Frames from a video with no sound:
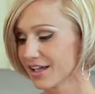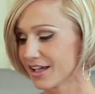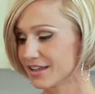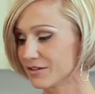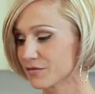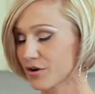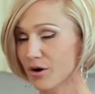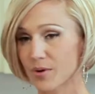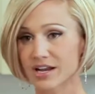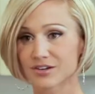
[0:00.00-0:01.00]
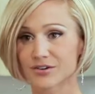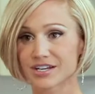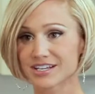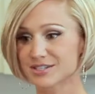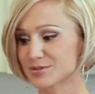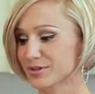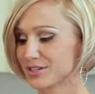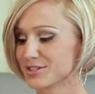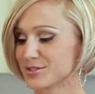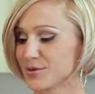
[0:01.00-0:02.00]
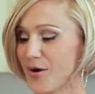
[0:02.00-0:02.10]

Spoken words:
And then for our wet ingredients, we're going to do